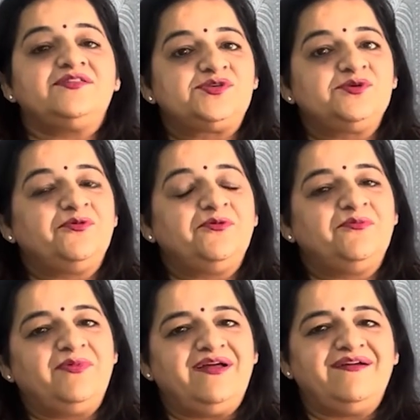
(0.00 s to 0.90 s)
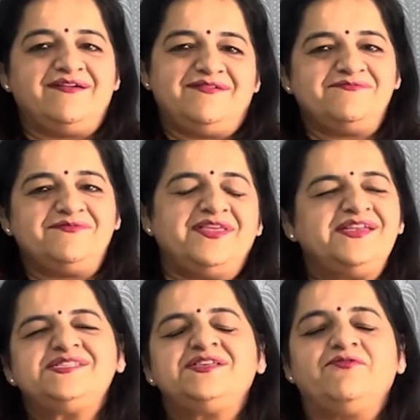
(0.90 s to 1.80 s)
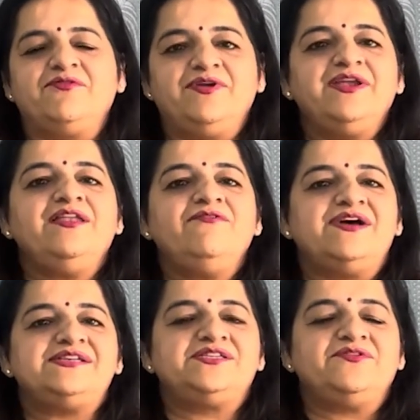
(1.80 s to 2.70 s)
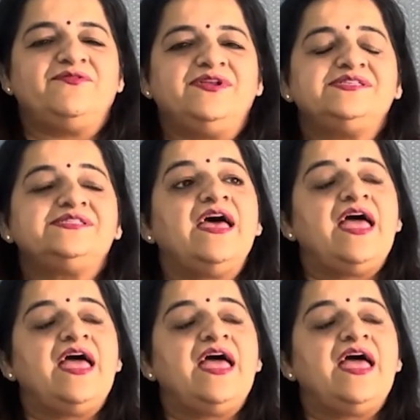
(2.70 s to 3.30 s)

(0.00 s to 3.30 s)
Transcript: So there's a really vast difference.